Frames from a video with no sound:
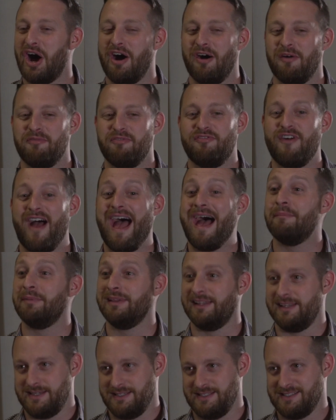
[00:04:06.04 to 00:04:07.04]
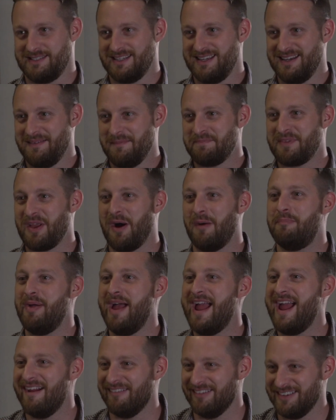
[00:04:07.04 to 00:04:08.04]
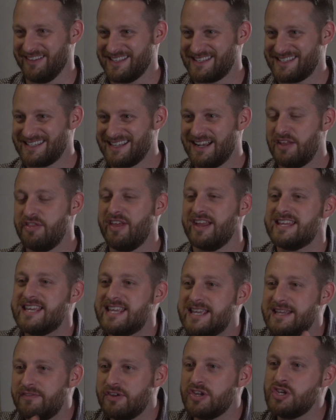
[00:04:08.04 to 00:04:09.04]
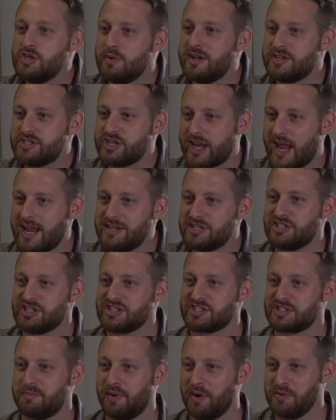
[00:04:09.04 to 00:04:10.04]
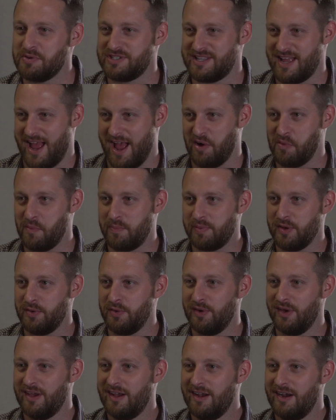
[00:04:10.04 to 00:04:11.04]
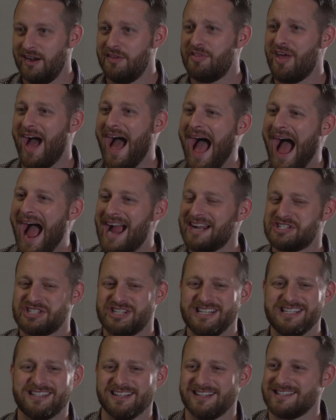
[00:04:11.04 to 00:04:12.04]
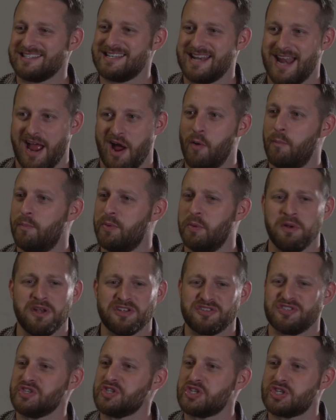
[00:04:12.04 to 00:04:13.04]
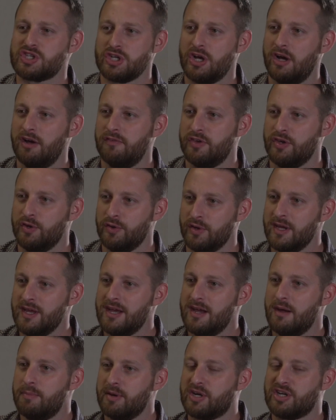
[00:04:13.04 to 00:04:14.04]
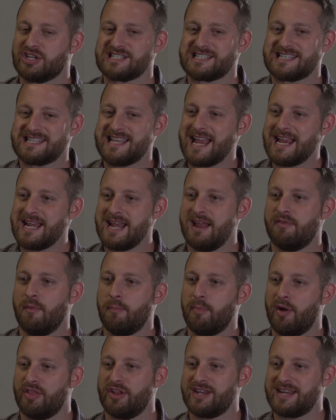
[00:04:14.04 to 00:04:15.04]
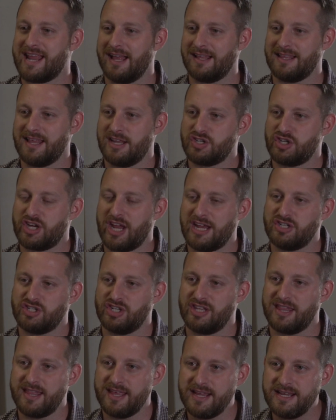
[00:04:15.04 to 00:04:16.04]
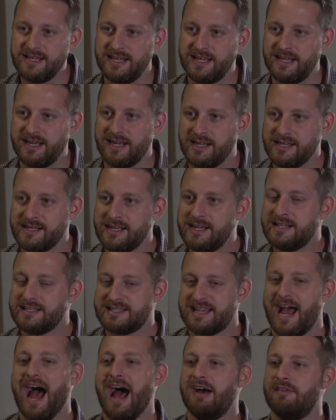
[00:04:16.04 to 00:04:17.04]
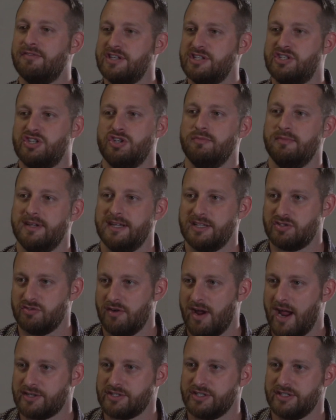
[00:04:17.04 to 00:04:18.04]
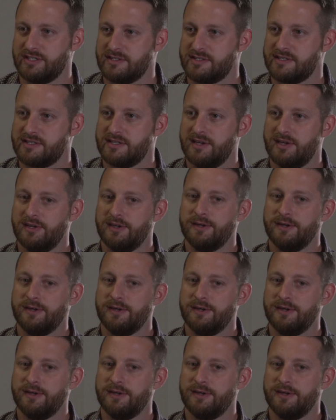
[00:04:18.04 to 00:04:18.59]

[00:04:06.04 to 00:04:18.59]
Our families, our parents, they're giving you education that's supposed to help you, that actually doesn't help you, it doesn't serve you, because they never bothered getting the education they needed to have these human interactions.